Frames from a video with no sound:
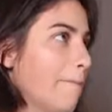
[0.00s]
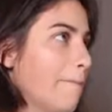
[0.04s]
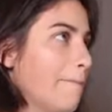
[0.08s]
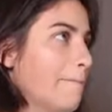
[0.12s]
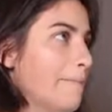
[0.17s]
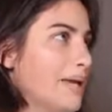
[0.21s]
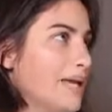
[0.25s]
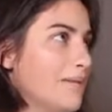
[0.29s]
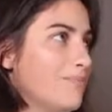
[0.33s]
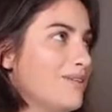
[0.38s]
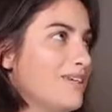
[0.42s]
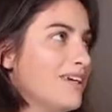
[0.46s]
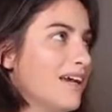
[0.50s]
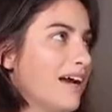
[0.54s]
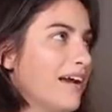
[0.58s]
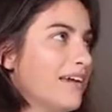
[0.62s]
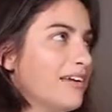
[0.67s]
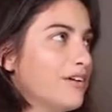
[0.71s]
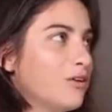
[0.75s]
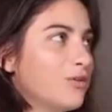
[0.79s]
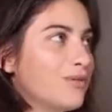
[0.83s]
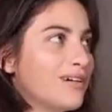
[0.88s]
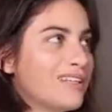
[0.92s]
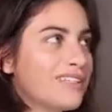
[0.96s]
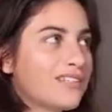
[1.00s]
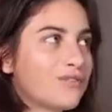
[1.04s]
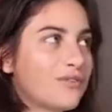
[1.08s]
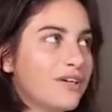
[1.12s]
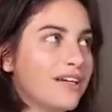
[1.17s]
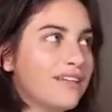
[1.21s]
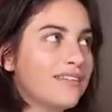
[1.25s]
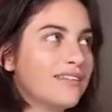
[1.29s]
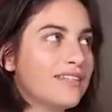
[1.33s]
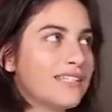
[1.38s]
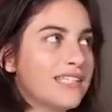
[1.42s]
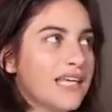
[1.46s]
maybe I always
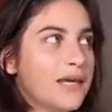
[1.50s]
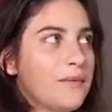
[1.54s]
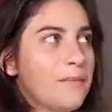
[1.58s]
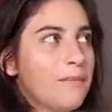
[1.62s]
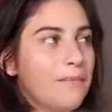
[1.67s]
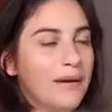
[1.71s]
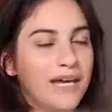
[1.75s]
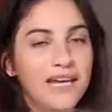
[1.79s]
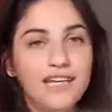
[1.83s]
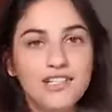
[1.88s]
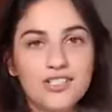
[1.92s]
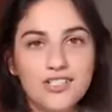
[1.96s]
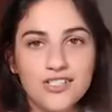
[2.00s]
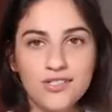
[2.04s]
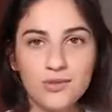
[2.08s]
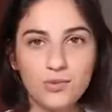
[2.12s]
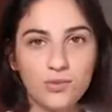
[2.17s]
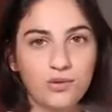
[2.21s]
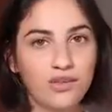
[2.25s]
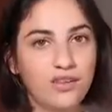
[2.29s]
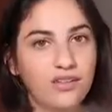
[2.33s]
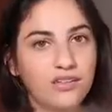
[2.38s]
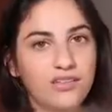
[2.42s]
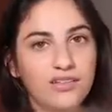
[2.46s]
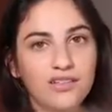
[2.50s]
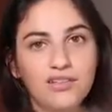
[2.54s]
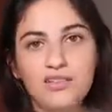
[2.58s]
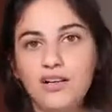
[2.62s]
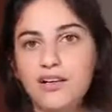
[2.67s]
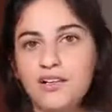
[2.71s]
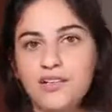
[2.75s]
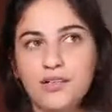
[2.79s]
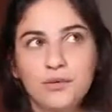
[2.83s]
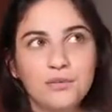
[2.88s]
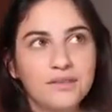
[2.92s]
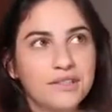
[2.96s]
create the same pages within the
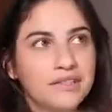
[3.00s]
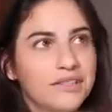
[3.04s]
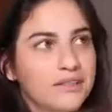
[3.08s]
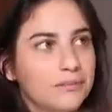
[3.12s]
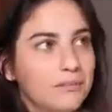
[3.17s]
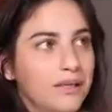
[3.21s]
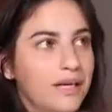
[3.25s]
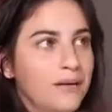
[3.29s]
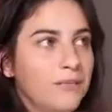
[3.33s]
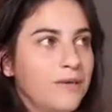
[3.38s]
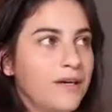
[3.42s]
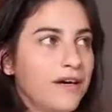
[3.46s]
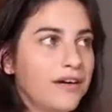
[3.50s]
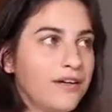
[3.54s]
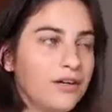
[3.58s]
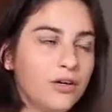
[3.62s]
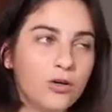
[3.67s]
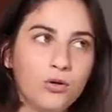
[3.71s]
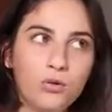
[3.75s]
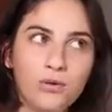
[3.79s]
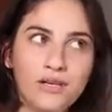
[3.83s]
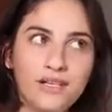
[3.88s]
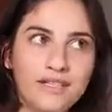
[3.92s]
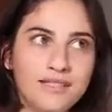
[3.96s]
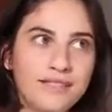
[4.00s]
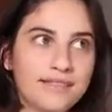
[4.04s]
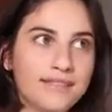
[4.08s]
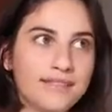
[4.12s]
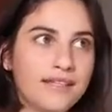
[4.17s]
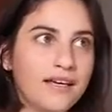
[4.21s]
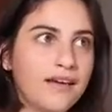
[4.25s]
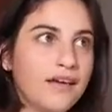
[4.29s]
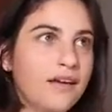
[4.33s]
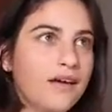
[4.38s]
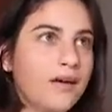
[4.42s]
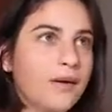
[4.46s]
document, maybe I always
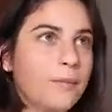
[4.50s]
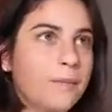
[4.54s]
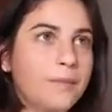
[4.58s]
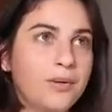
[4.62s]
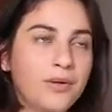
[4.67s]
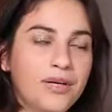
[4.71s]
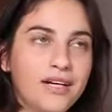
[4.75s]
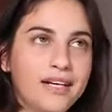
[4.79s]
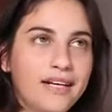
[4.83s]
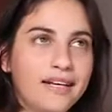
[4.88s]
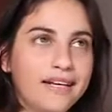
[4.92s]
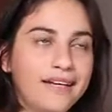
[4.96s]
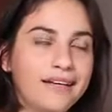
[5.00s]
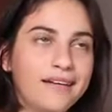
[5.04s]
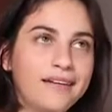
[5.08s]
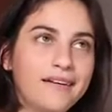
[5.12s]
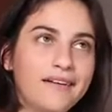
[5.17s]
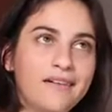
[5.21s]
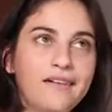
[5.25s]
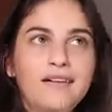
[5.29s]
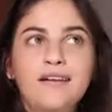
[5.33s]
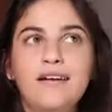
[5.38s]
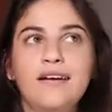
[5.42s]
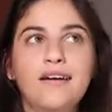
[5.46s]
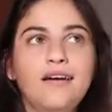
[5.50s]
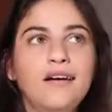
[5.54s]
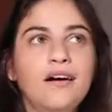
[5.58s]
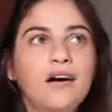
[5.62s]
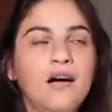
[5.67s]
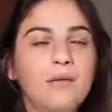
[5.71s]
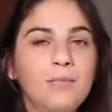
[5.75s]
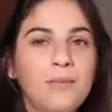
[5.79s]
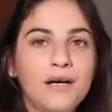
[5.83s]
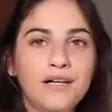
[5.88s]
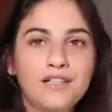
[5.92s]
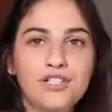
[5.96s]
put in
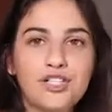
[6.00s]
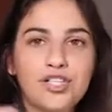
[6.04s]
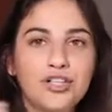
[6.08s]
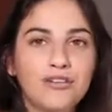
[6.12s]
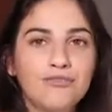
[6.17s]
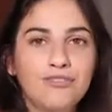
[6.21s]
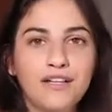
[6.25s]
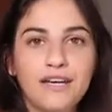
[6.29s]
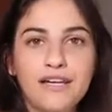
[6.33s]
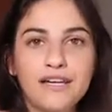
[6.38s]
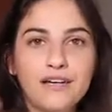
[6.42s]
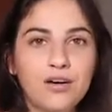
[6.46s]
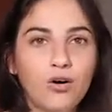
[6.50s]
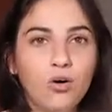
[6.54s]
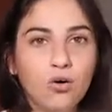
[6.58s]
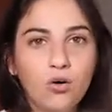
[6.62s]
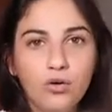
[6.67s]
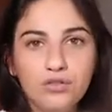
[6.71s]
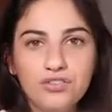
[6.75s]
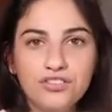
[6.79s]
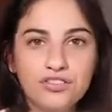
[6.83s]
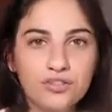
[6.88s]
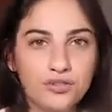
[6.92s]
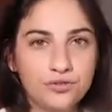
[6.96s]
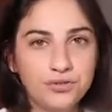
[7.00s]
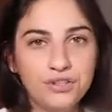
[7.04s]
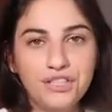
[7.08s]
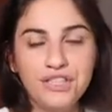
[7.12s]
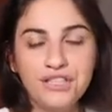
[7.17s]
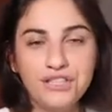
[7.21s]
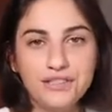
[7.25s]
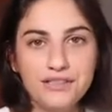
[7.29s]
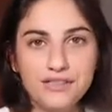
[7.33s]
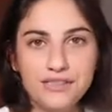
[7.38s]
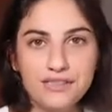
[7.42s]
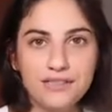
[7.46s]
a bunch of like old
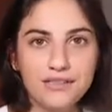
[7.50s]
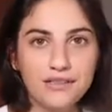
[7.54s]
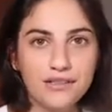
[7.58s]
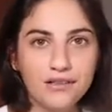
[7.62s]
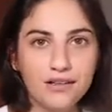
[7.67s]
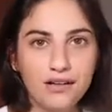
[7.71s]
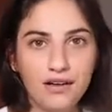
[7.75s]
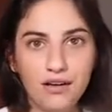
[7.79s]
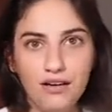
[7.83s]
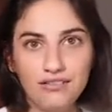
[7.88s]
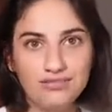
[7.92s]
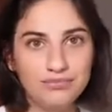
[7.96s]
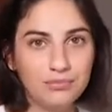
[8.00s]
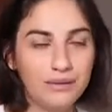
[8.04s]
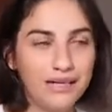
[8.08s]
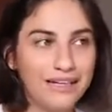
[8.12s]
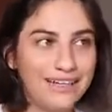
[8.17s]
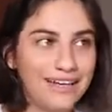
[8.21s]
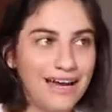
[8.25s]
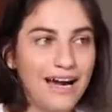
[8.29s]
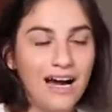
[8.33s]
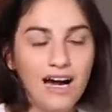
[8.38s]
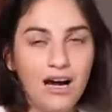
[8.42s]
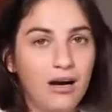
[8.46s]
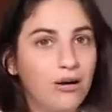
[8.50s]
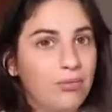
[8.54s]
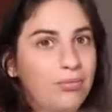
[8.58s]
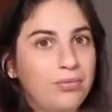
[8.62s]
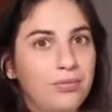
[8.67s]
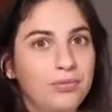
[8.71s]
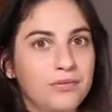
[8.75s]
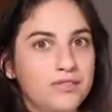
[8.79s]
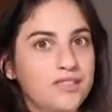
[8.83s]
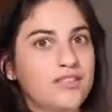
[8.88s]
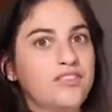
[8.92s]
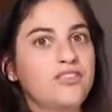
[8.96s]
screens of my app
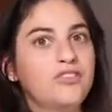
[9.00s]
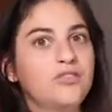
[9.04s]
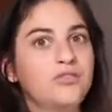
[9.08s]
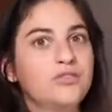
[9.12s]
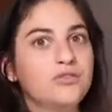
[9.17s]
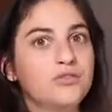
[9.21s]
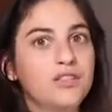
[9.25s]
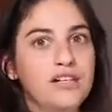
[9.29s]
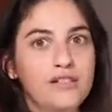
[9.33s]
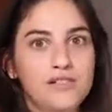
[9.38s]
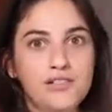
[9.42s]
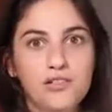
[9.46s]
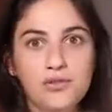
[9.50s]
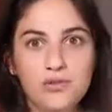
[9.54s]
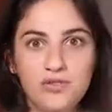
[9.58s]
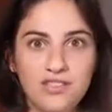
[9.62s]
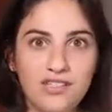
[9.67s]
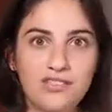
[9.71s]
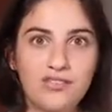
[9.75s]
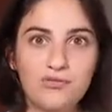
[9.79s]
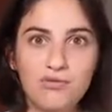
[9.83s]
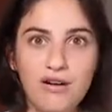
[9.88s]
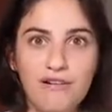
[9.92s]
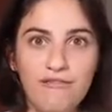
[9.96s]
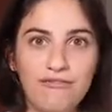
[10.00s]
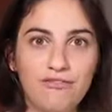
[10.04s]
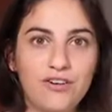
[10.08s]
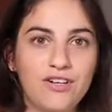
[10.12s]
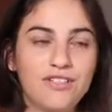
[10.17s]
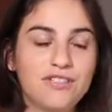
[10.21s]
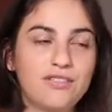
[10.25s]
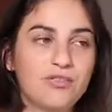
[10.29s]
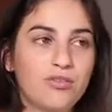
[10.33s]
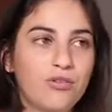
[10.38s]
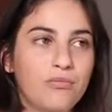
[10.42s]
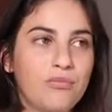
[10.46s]
to use as
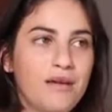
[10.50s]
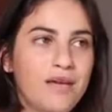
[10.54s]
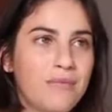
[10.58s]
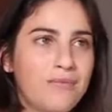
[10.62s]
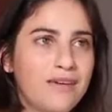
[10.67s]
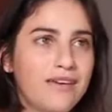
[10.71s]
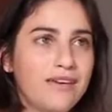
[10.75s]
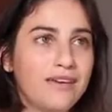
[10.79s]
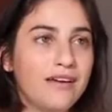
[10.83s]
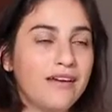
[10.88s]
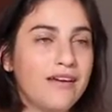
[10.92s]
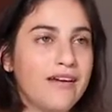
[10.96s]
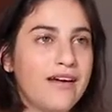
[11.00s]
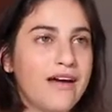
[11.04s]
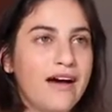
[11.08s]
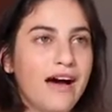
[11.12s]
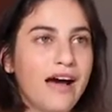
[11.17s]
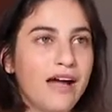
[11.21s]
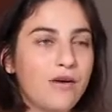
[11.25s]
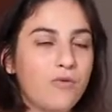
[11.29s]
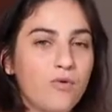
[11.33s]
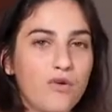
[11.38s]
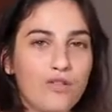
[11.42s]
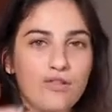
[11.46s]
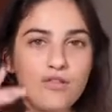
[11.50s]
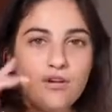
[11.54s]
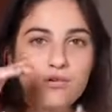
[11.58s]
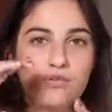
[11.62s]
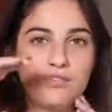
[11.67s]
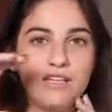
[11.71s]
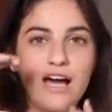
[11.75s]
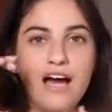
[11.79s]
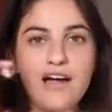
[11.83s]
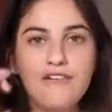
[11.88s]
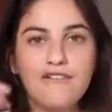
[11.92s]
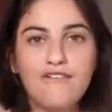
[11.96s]
reference, or maybe I want
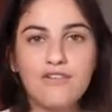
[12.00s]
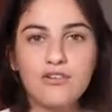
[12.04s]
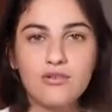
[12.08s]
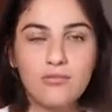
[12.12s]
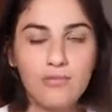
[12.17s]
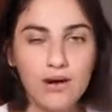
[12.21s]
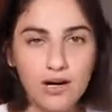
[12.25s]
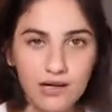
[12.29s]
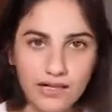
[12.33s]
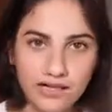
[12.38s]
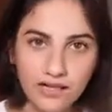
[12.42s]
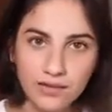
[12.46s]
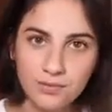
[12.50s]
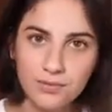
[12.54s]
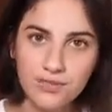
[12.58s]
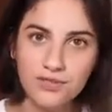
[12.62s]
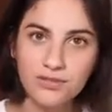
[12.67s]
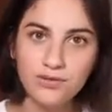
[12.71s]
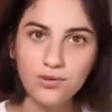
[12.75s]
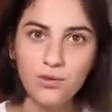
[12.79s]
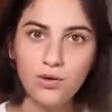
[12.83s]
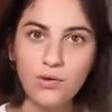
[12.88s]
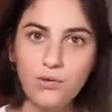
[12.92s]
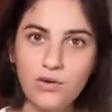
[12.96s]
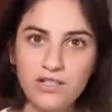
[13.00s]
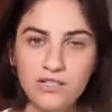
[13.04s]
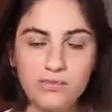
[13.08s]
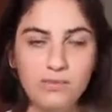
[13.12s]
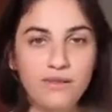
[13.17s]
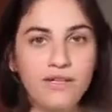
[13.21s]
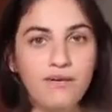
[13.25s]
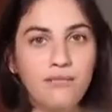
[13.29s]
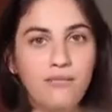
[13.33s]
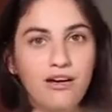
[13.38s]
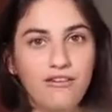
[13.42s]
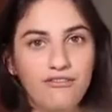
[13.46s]
those iPhone mockups to always
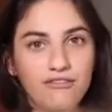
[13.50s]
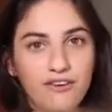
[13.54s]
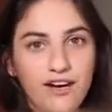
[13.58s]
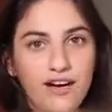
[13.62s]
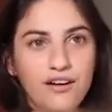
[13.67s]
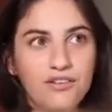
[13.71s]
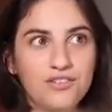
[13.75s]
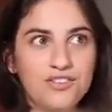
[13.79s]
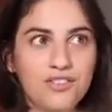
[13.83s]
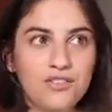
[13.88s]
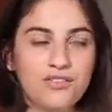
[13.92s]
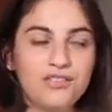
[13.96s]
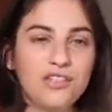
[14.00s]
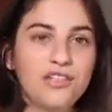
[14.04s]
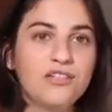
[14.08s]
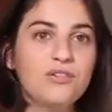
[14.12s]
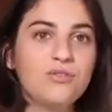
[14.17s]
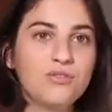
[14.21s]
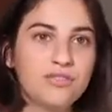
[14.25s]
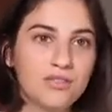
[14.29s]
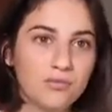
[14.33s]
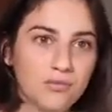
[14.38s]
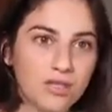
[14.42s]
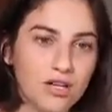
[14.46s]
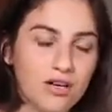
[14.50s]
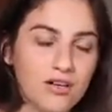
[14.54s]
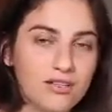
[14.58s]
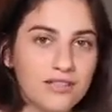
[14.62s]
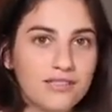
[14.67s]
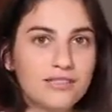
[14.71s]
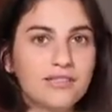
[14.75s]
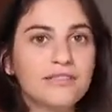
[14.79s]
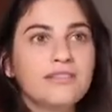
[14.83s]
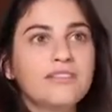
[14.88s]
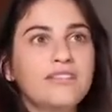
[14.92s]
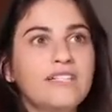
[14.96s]
be in my files because I use them
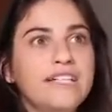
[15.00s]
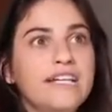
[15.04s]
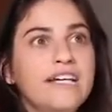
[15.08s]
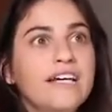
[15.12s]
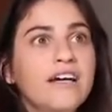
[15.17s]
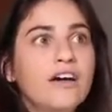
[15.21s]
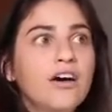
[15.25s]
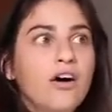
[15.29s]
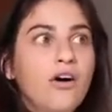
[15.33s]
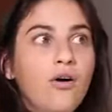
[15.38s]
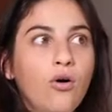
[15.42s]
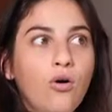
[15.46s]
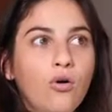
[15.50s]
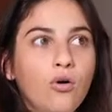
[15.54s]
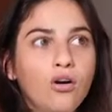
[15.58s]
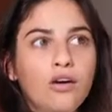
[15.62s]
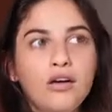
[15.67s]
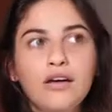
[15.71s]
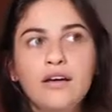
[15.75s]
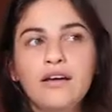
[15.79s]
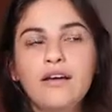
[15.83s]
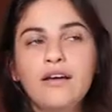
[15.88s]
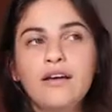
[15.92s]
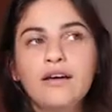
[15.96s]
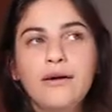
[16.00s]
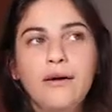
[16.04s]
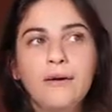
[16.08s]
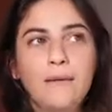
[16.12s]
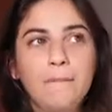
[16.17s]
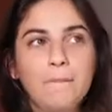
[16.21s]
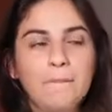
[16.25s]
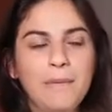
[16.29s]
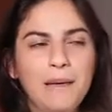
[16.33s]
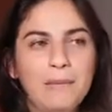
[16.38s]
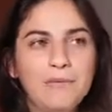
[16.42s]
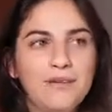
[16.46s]
constantly, or
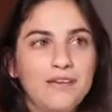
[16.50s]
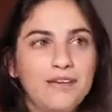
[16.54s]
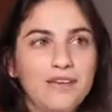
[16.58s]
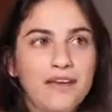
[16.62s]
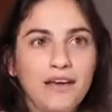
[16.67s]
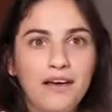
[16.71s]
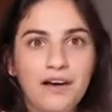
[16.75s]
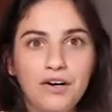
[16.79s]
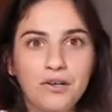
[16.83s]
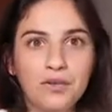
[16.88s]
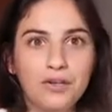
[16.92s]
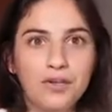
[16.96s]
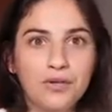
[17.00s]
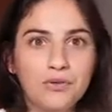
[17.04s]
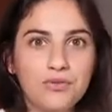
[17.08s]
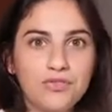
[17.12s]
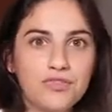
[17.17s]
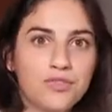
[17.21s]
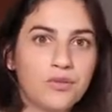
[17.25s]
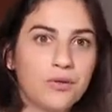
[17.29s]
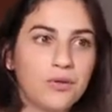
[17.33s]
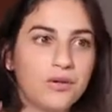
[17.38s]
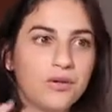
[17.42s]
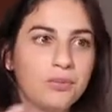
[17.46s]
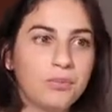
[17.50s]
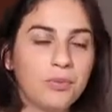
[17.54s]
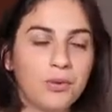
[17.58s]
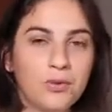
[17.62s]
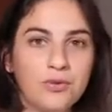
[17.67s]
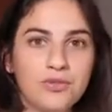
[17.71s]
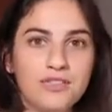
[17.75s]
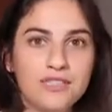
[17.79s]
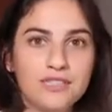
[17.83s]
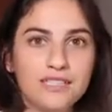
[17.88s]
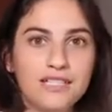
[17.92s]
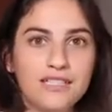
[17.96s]
maybe arrows or
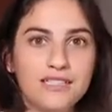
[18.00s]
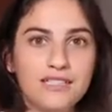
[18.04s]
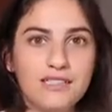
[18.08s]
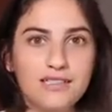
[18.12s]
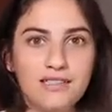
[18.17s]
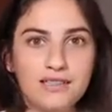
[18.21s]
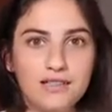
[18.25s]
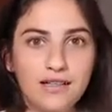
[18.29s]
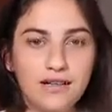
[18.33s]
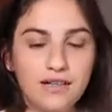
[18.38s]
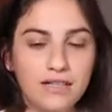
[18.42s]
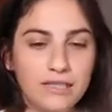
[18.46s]
post-its.